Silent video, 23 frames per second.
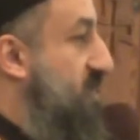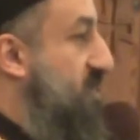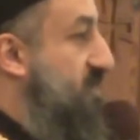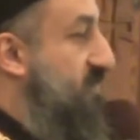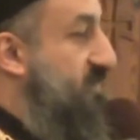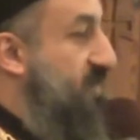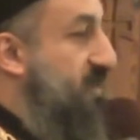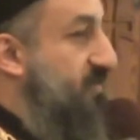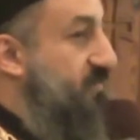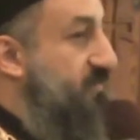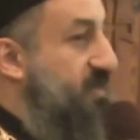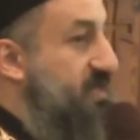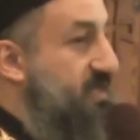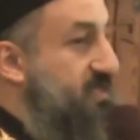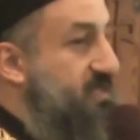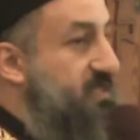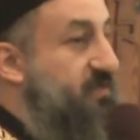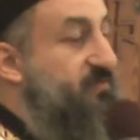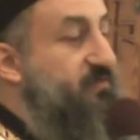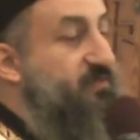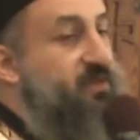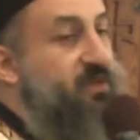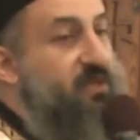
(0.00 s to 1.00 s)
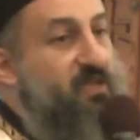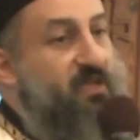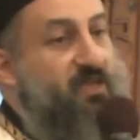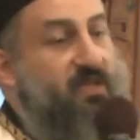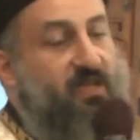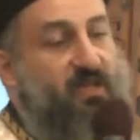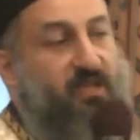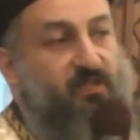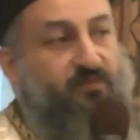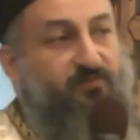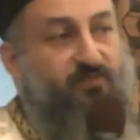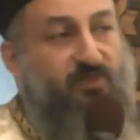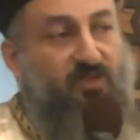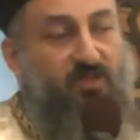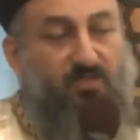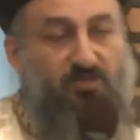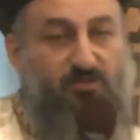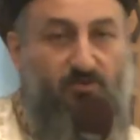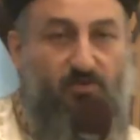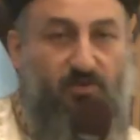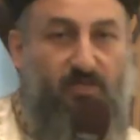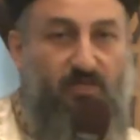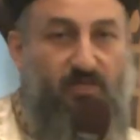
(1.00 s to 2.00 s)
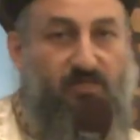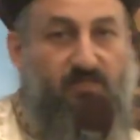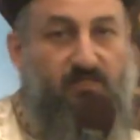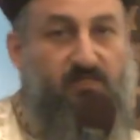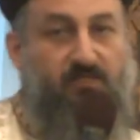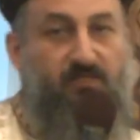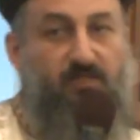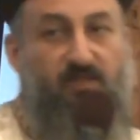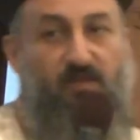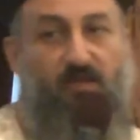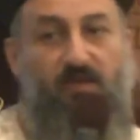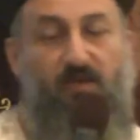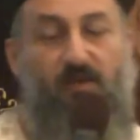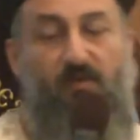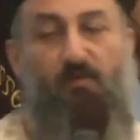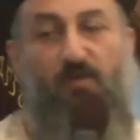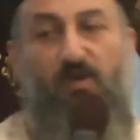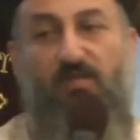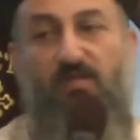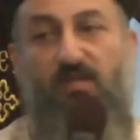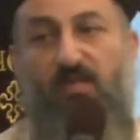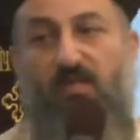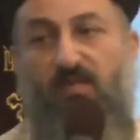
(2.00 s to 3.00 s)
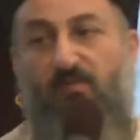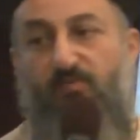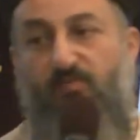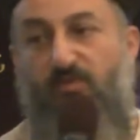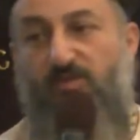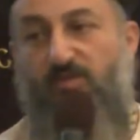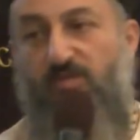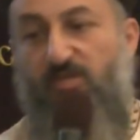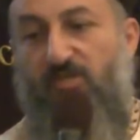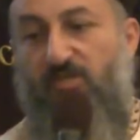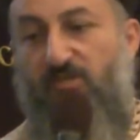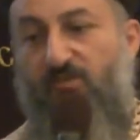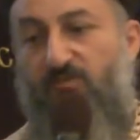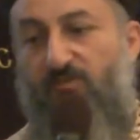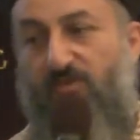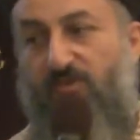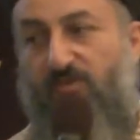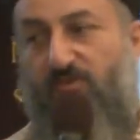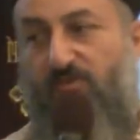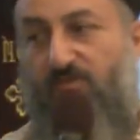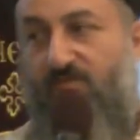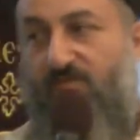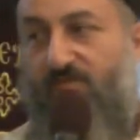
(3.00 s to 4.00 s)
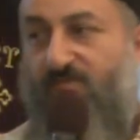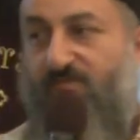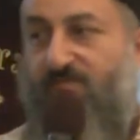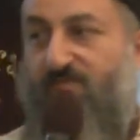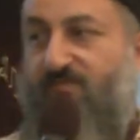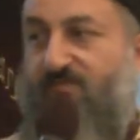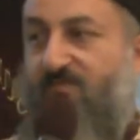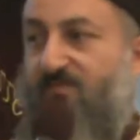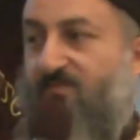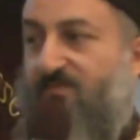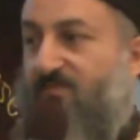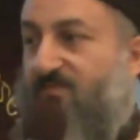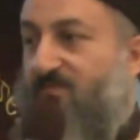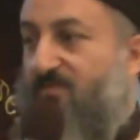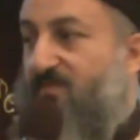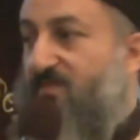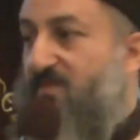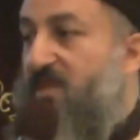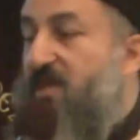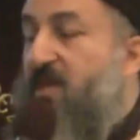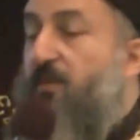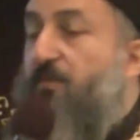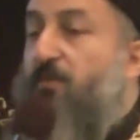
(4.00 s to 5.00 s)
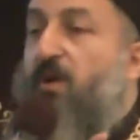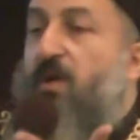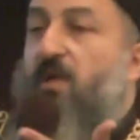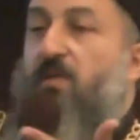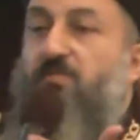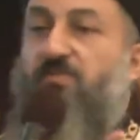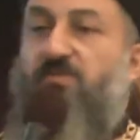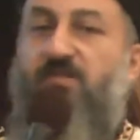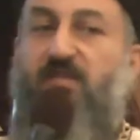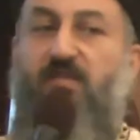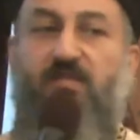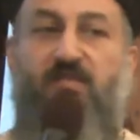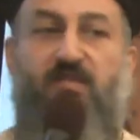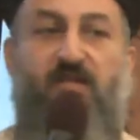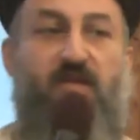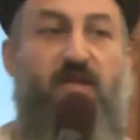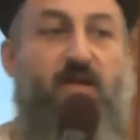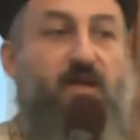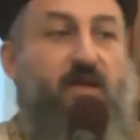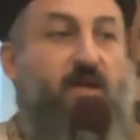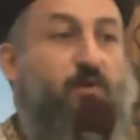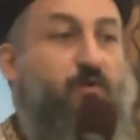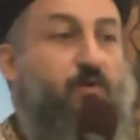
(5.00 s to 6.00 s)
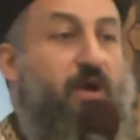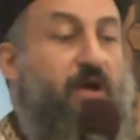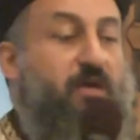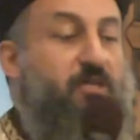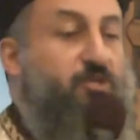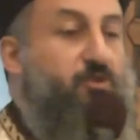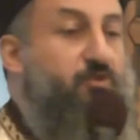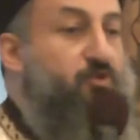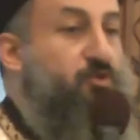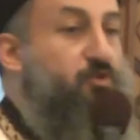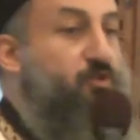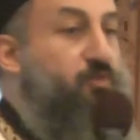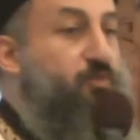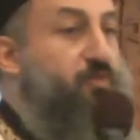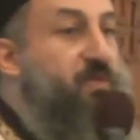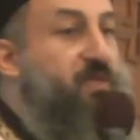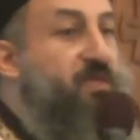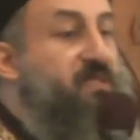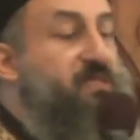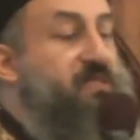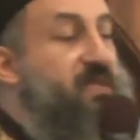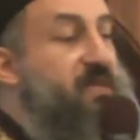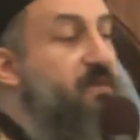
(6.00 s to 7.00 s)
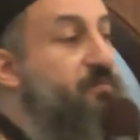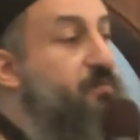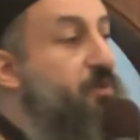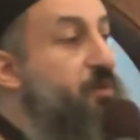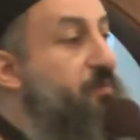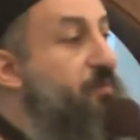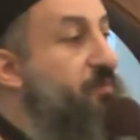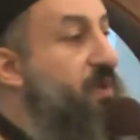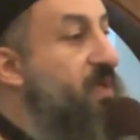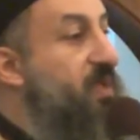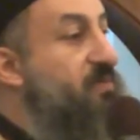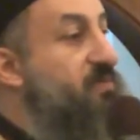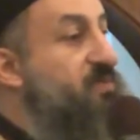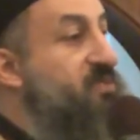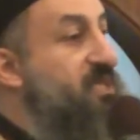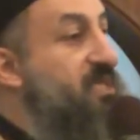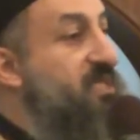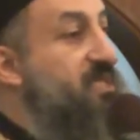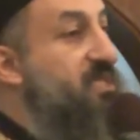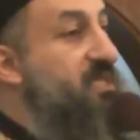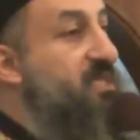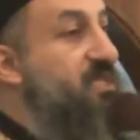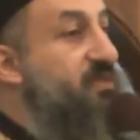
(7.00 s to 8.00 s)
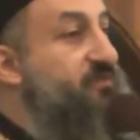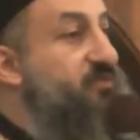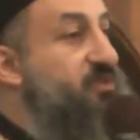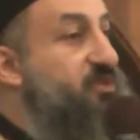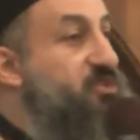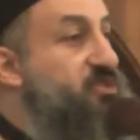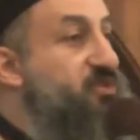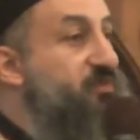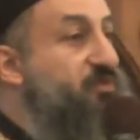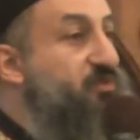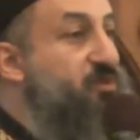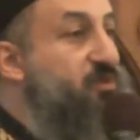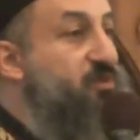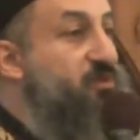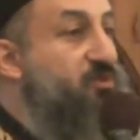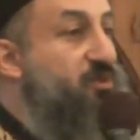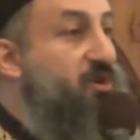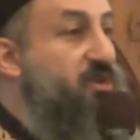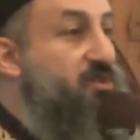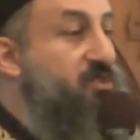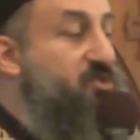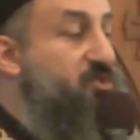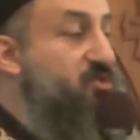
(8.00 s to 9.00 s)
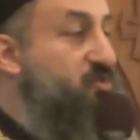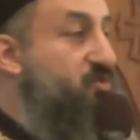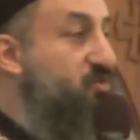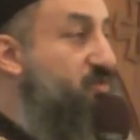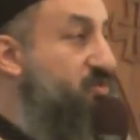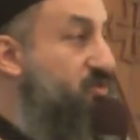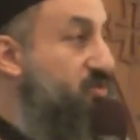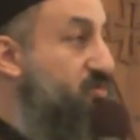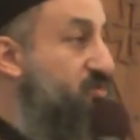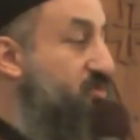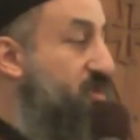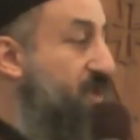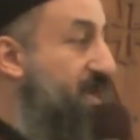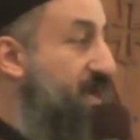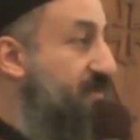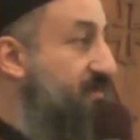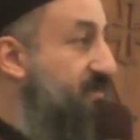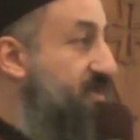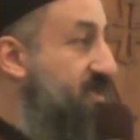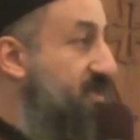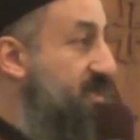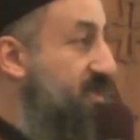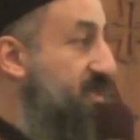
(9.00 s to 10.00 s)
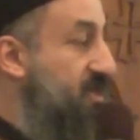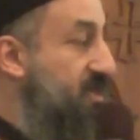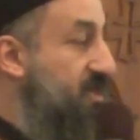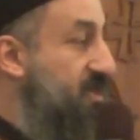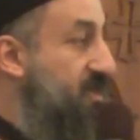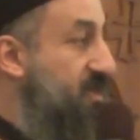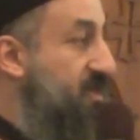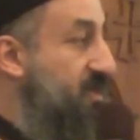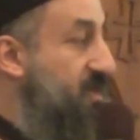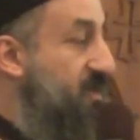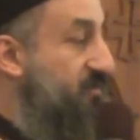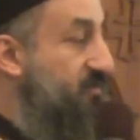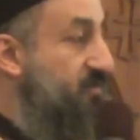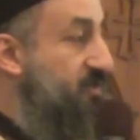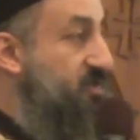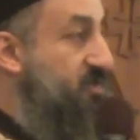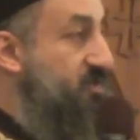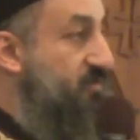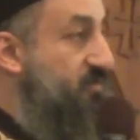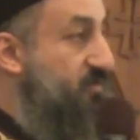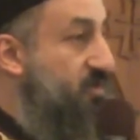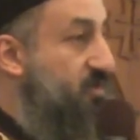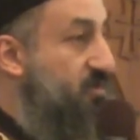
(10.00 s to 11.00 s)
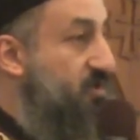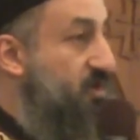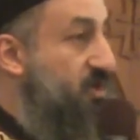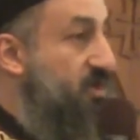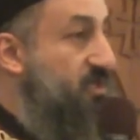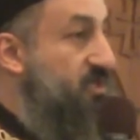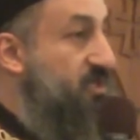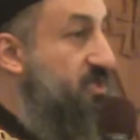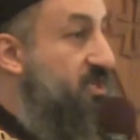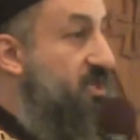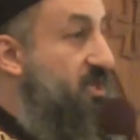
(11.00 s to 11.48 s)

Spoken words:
It's very festive and very joyous. What other procession we do? Palm Sunday. Well, actually, we do the same on Palm Sunday and the Feast of the Cross. Two times a year, Feast of the Cross.